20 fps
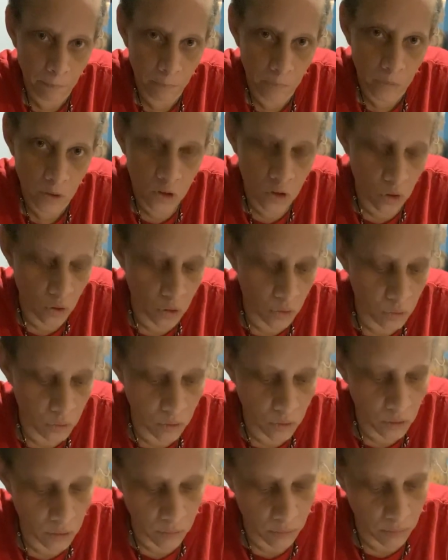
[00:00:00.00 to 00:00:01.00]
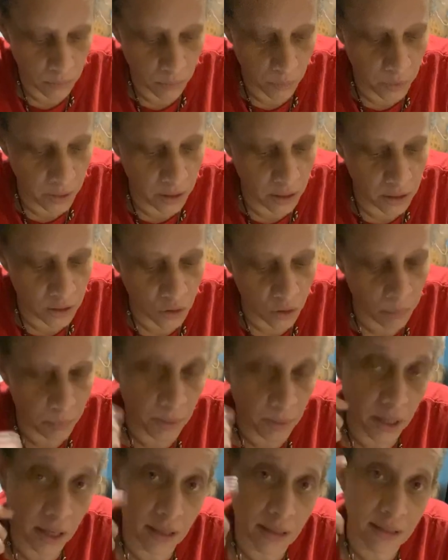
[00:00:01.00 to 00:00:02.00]
So We need to start
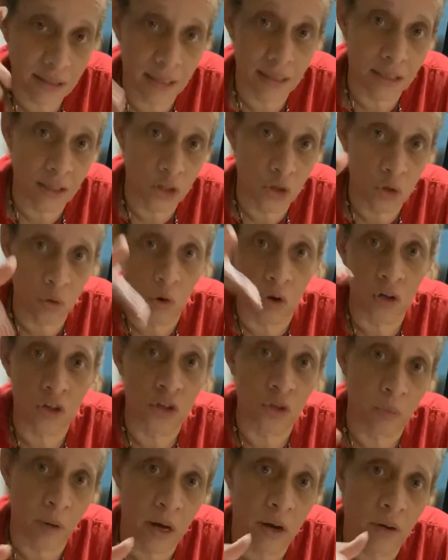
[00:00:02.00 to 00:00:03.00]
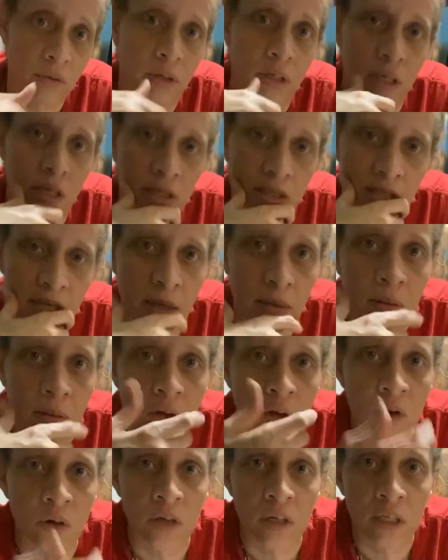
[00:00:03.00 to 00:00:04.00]
paying attention to our surroundings and
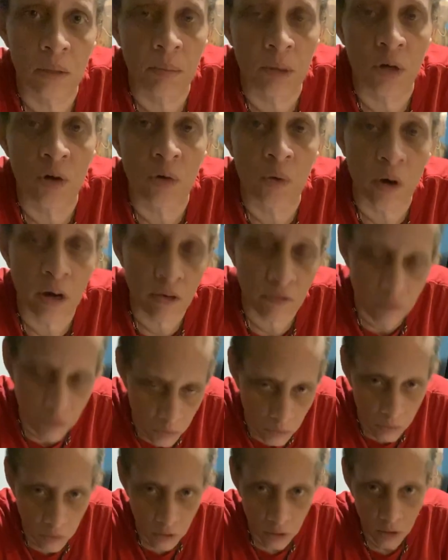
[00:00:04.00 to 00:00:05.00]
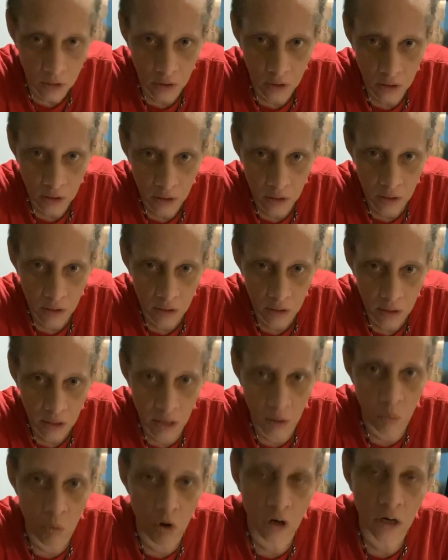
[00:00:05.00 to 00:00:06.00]
learning to be grateful
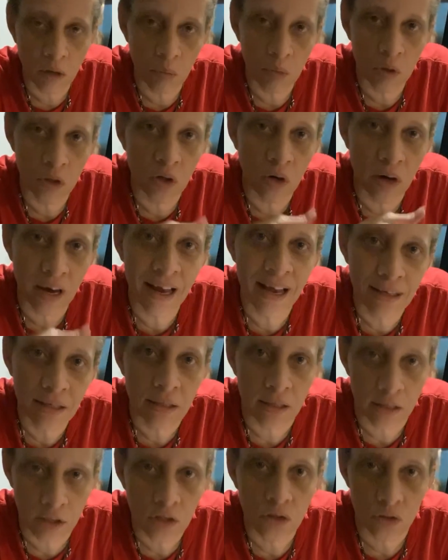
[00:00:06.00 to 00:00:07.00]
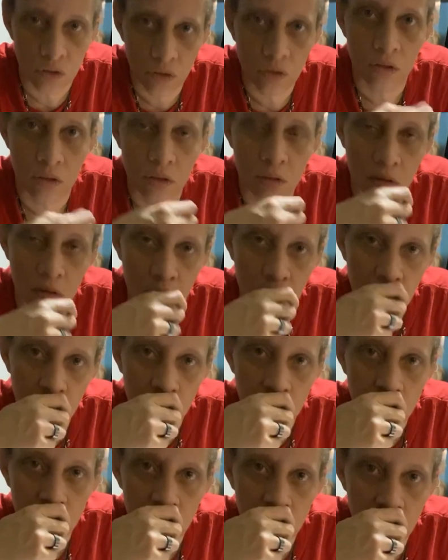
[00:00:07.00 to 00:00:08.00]
and walking with our ancestors.
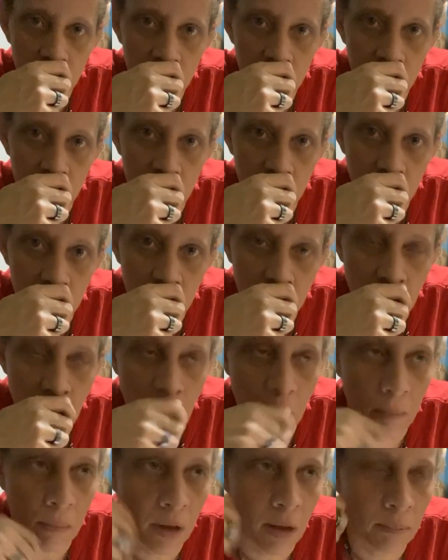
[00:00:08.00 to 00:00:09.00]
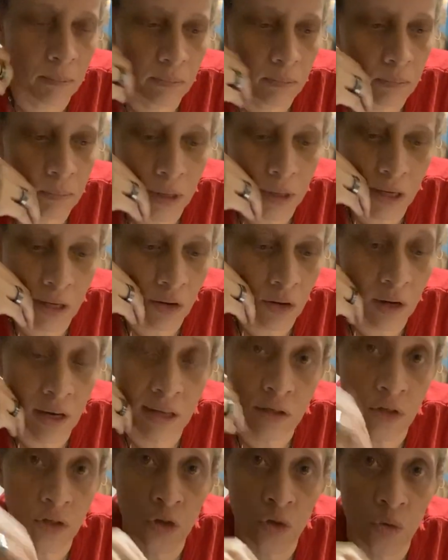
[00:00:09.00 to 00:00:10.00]
Man, our
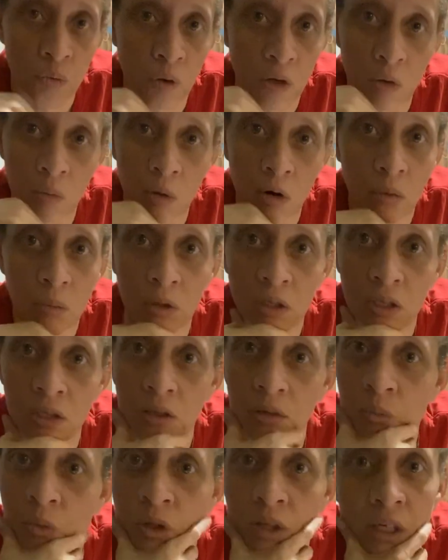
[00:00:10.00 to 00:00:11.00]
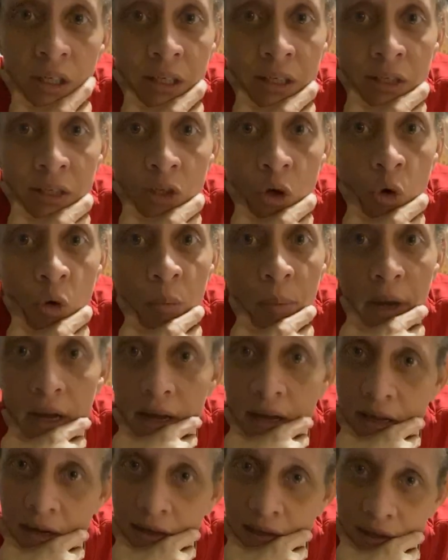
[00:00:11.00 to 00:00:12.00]
ancestors want to work with us so bad,